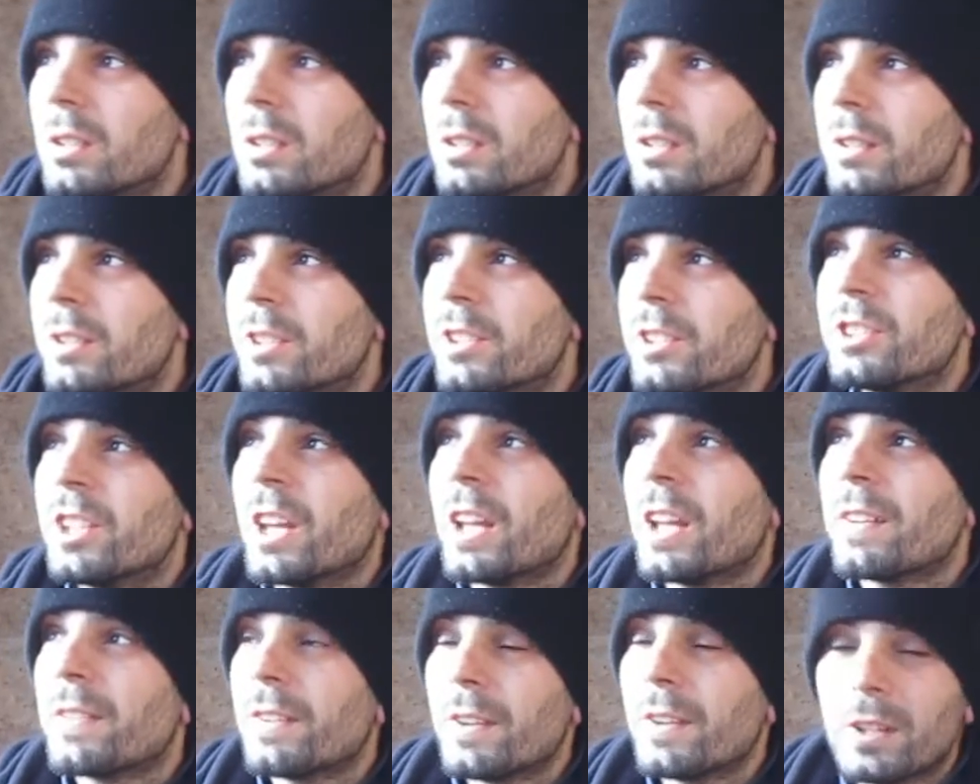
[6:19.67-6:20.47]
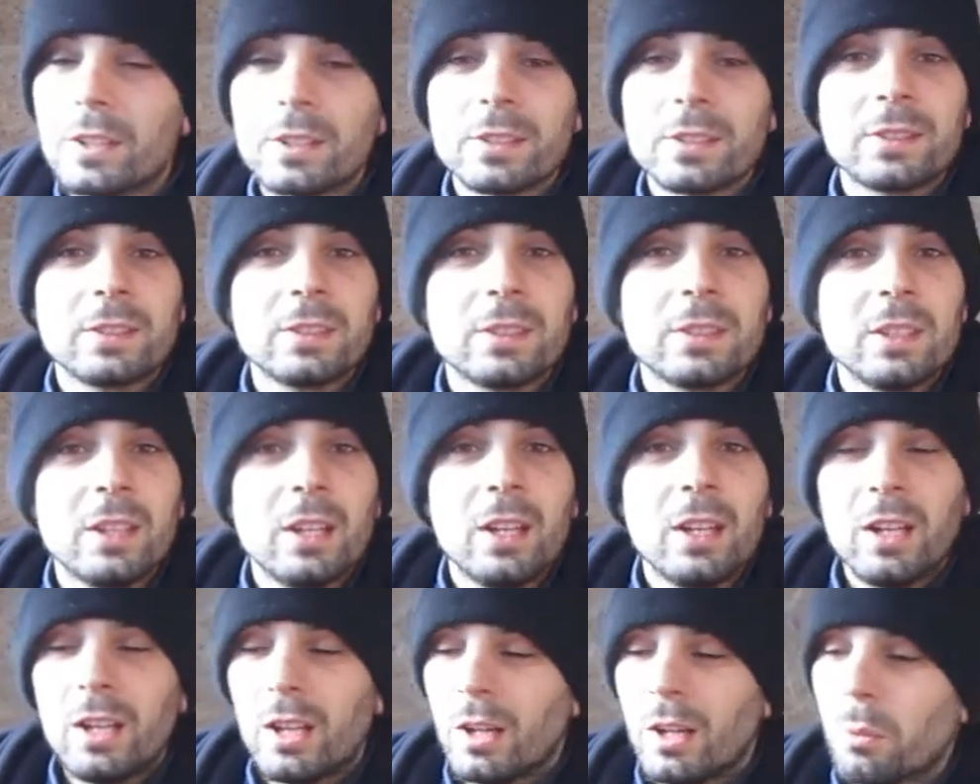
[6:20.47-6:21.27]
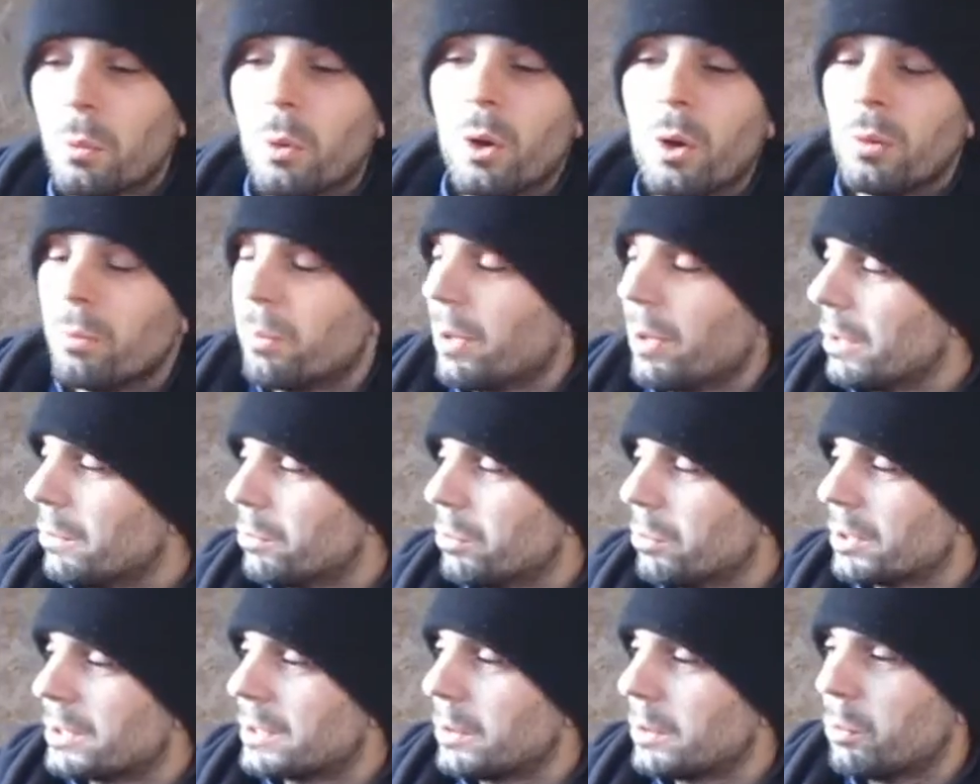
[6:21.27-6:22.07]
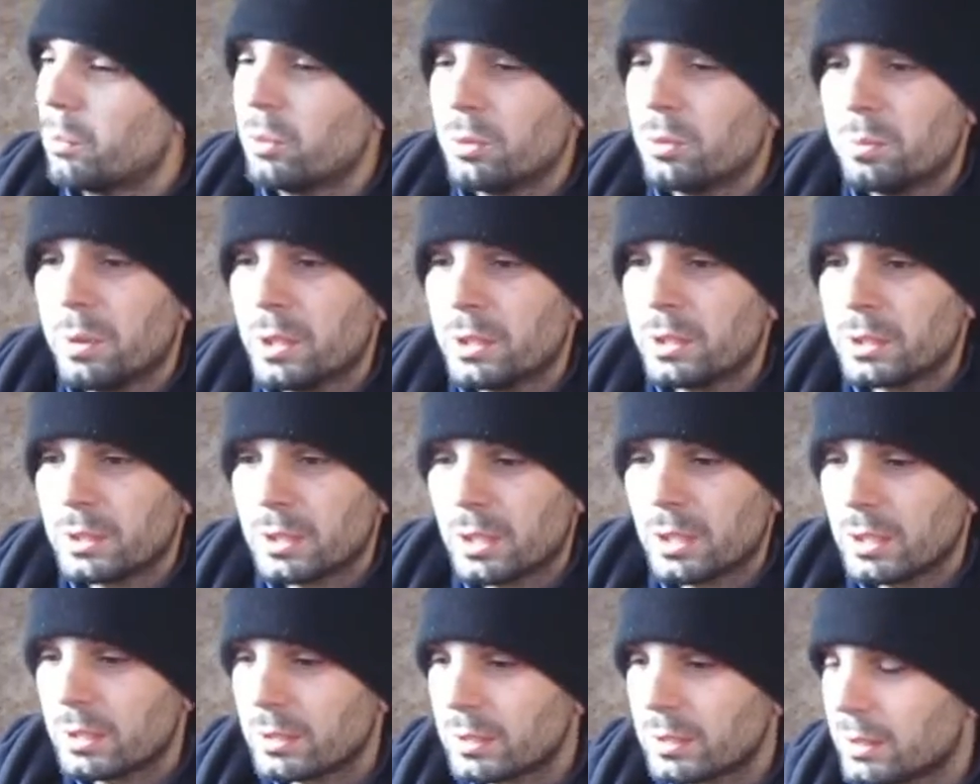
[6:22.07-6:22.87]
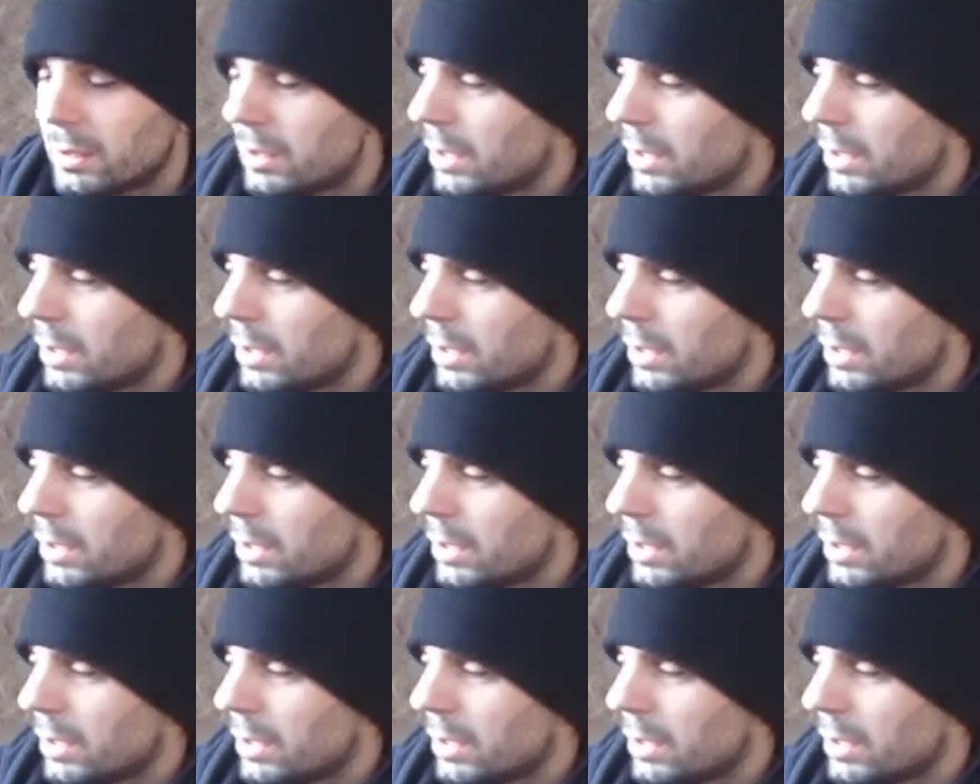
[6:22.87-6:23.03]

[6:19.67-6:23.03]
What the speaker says: the shed does, what the wood burner does.